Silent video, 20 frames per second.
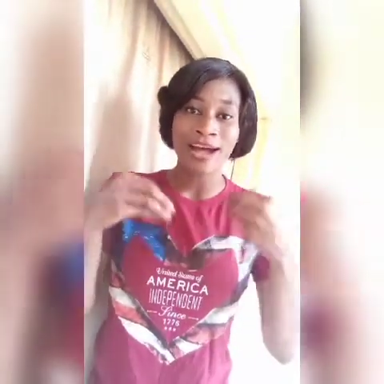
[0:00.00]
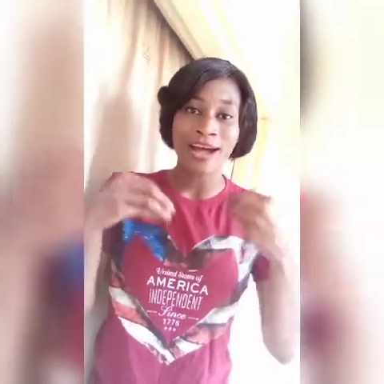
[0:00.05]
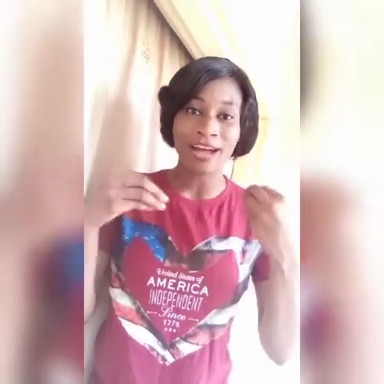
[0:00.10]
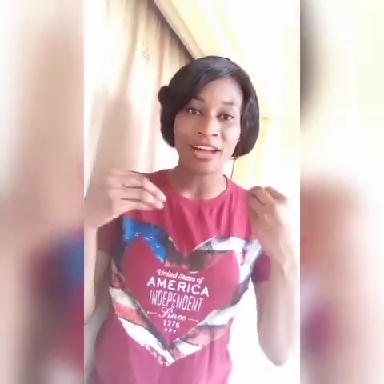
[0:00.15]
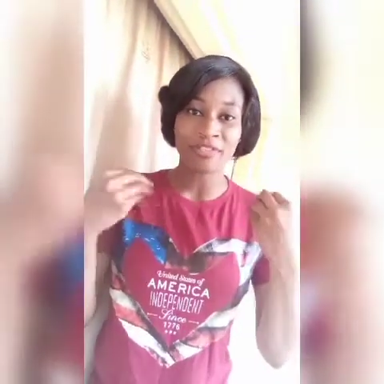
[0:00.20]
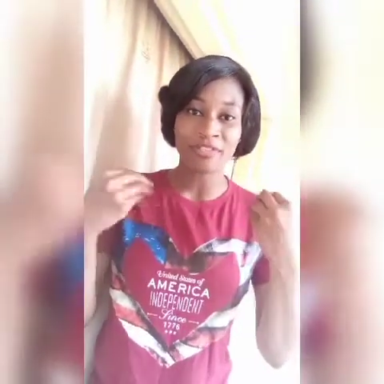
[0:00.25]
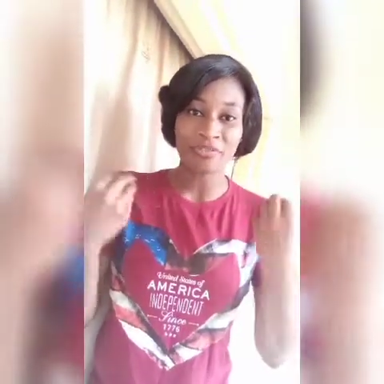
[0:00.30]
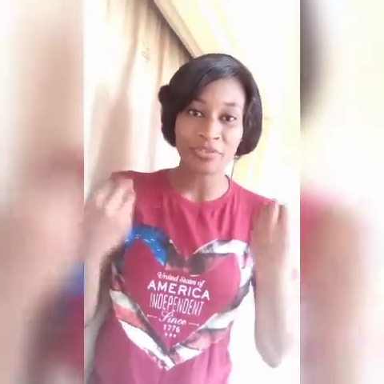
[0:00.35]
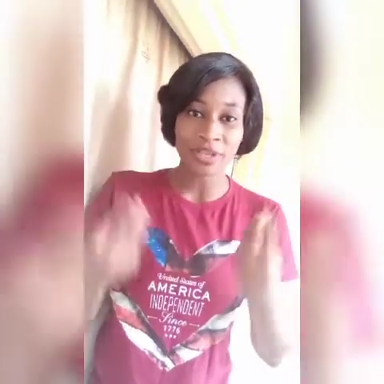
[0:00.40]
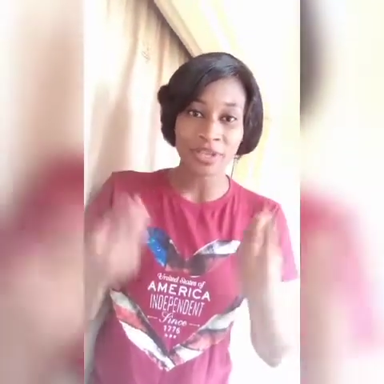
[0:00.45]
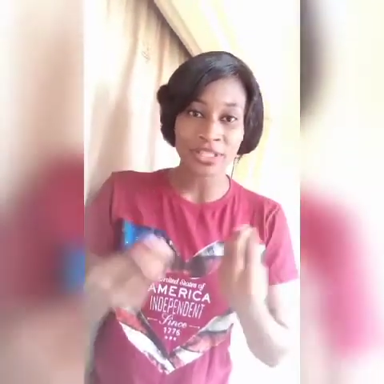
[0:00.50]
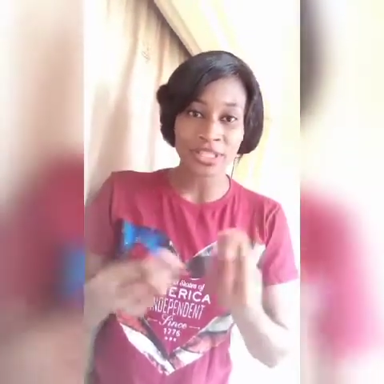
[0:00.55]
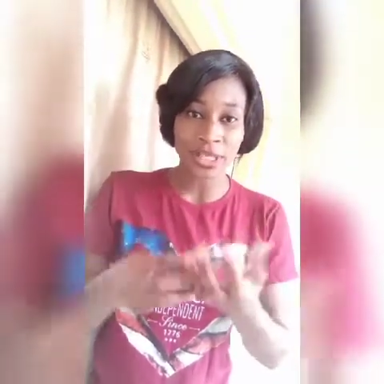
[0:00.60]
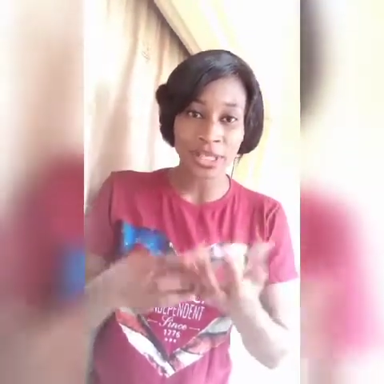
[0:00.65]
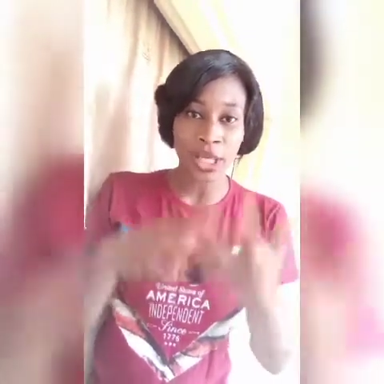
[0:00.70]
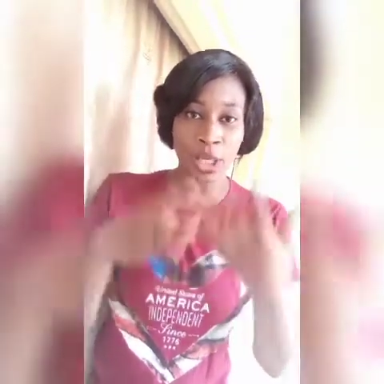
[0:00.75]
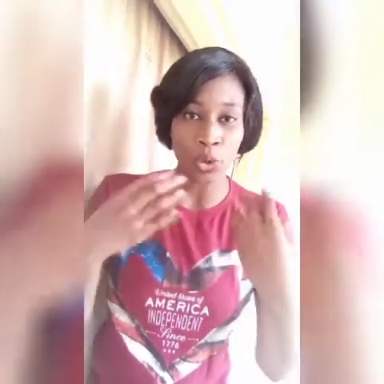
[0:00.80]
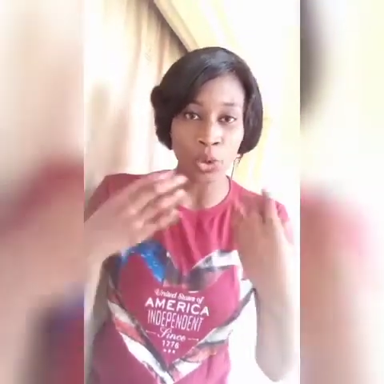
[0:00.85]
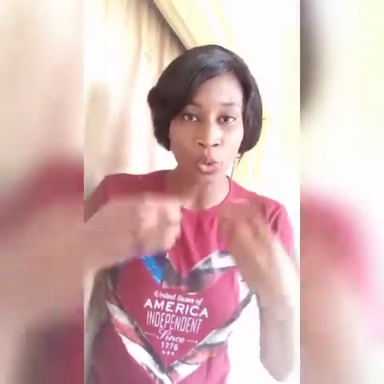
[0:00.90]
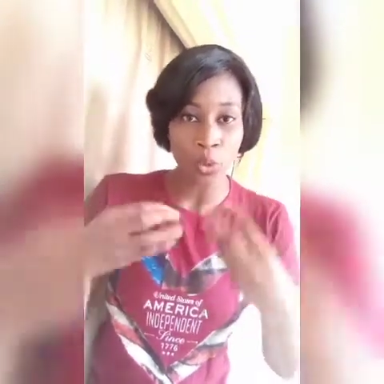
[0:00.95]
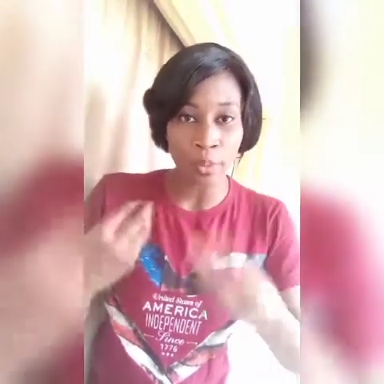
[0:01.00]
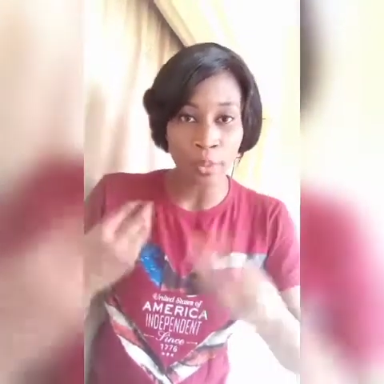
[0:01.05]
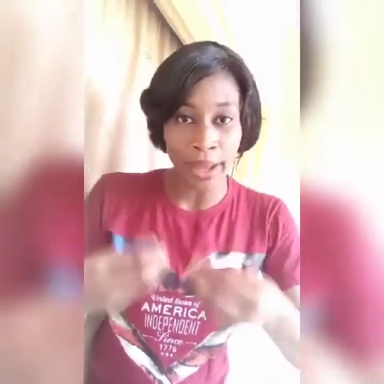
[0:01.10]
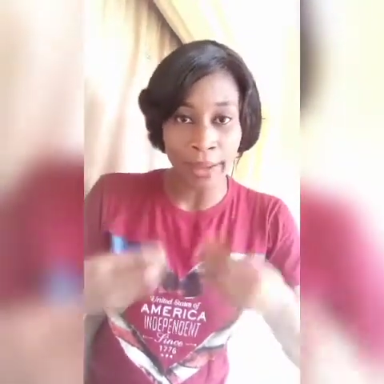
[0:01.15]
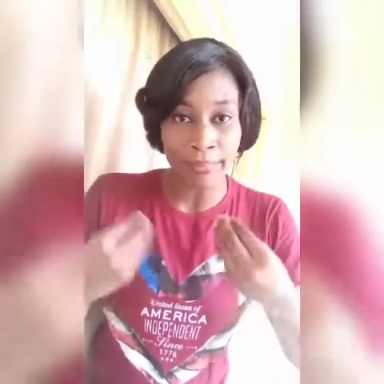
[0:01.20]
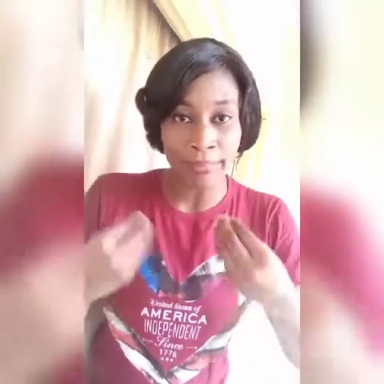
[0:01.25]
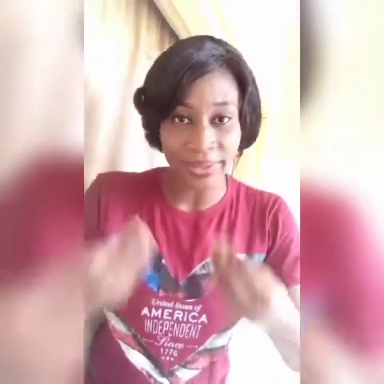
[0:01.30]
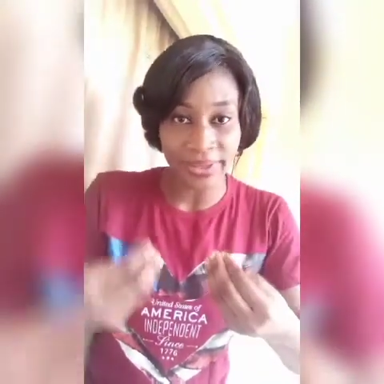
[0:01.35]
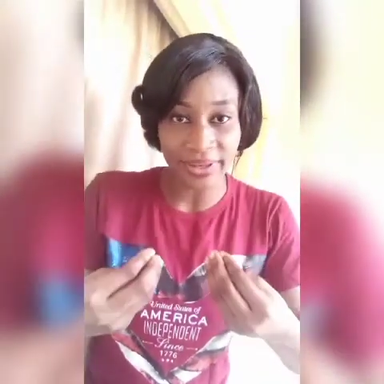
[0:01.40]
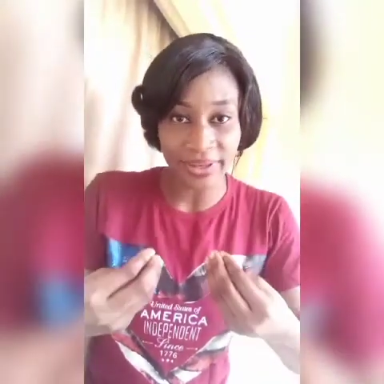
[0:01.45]
have faith in a
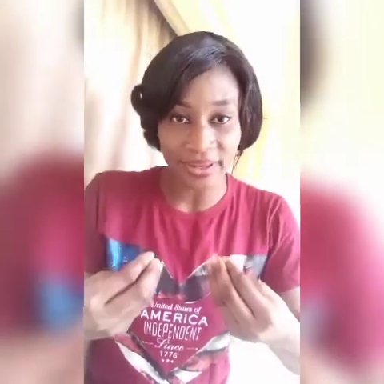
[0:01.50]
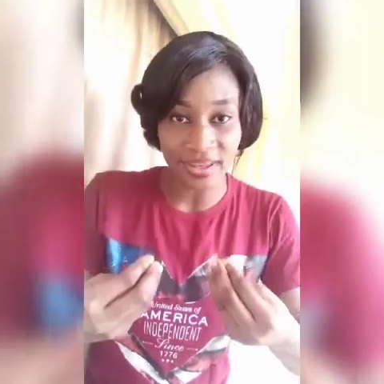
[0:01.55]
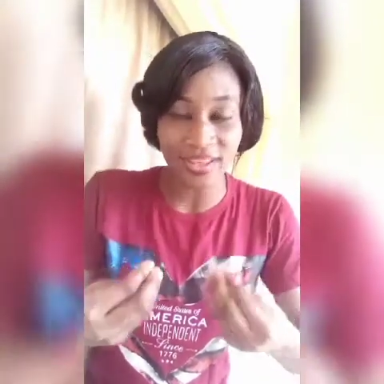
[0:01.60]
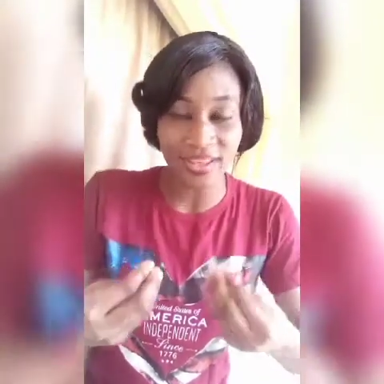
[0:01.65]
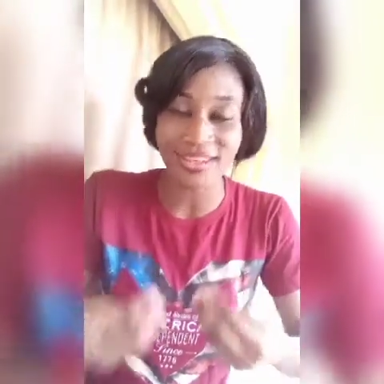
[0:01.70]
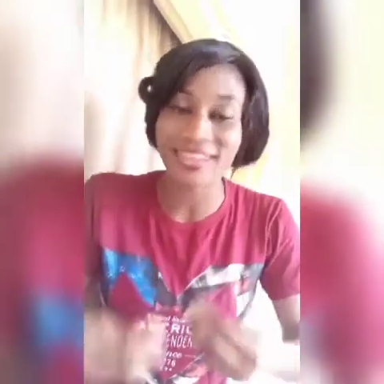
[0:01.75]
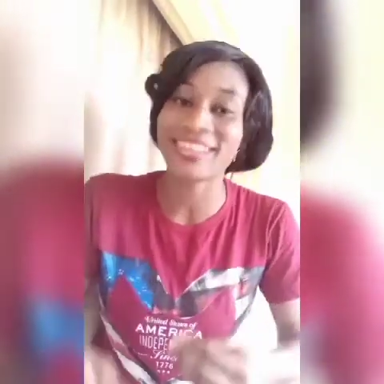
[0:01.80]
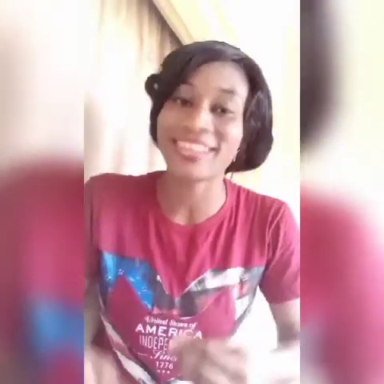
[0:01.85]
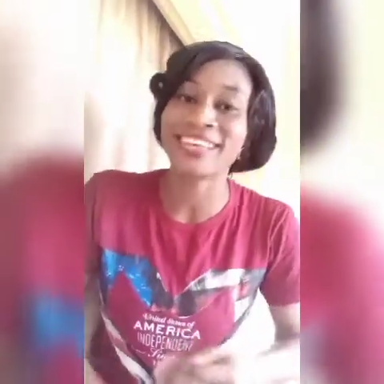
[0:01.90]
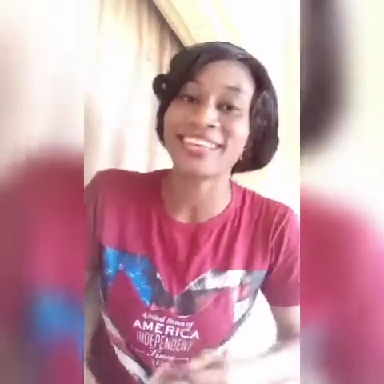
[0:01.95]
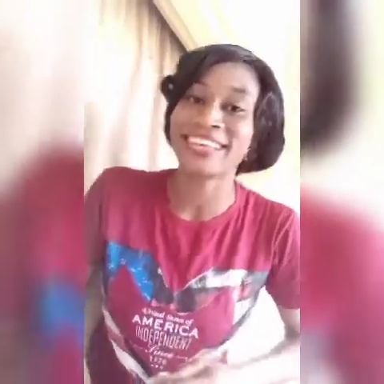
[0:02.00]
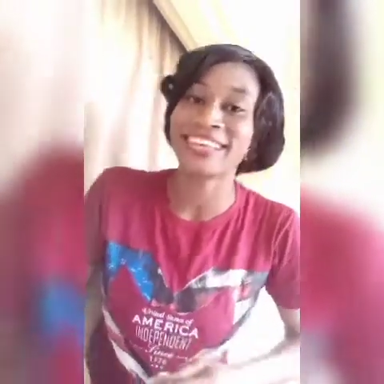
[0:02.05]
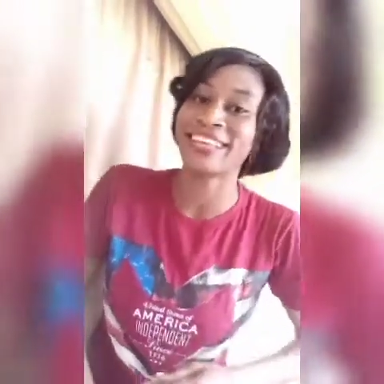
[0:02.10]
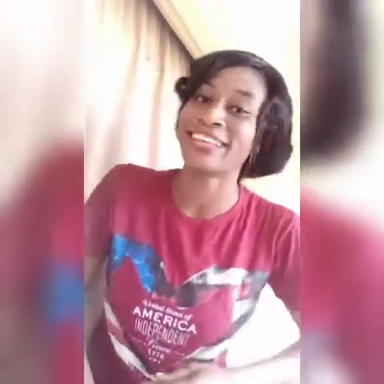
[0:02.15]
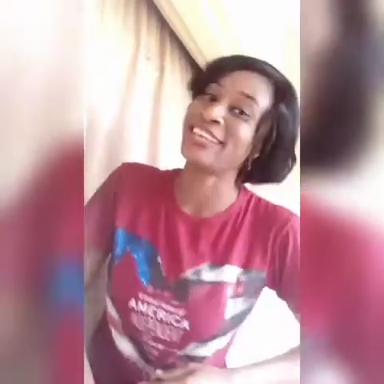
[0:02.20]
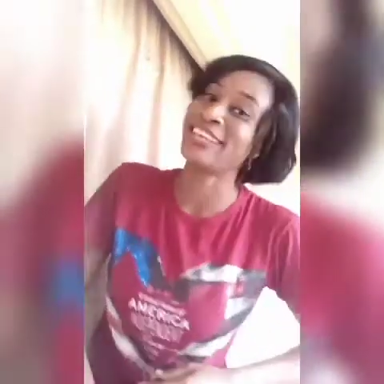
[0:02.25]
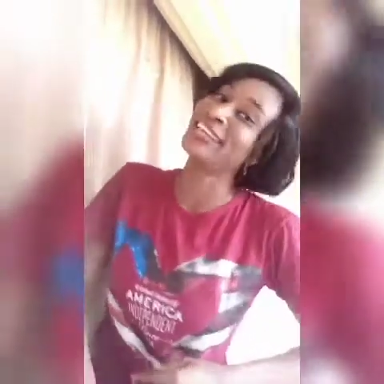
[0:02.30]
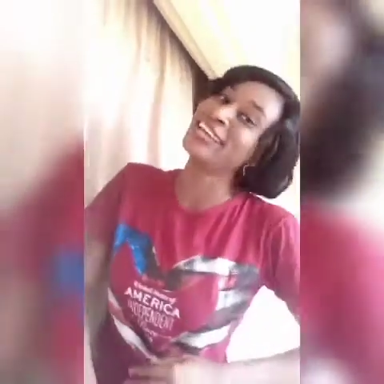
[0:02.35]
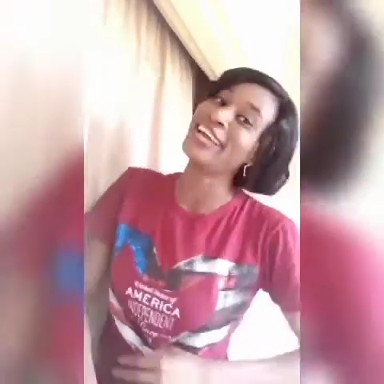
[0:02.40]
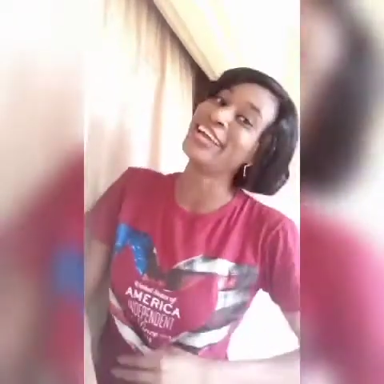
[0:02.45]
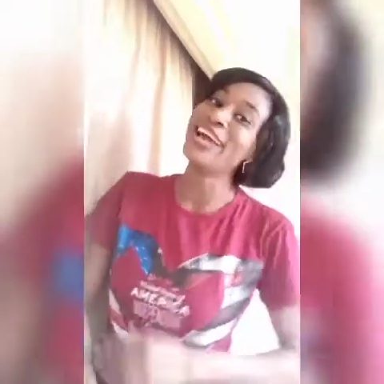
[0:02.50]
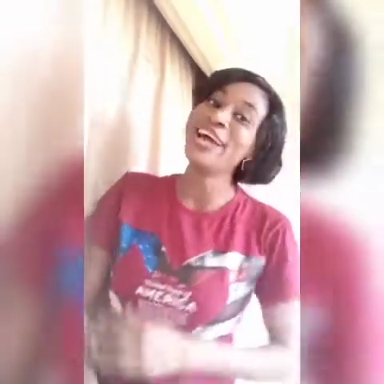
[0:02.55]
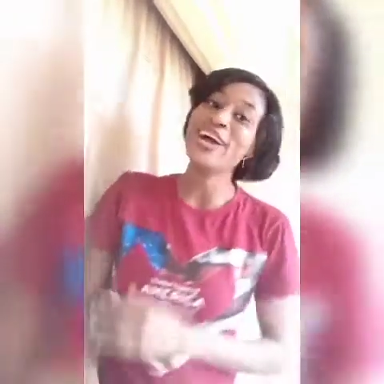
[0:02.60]
human being.